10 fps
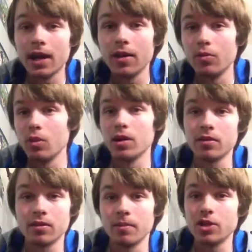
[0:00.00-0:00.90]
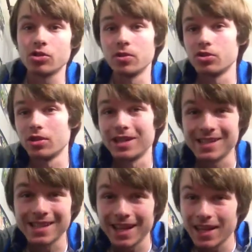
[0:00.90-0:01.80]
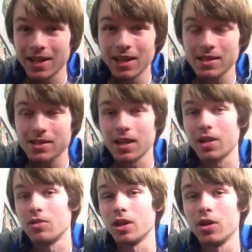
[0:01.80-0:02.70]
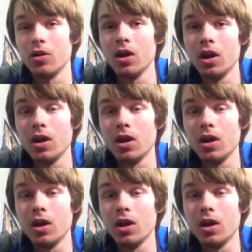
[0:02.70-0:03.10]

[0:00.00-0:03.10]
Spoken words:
night what the measurements are going to say, I guess. I don't know.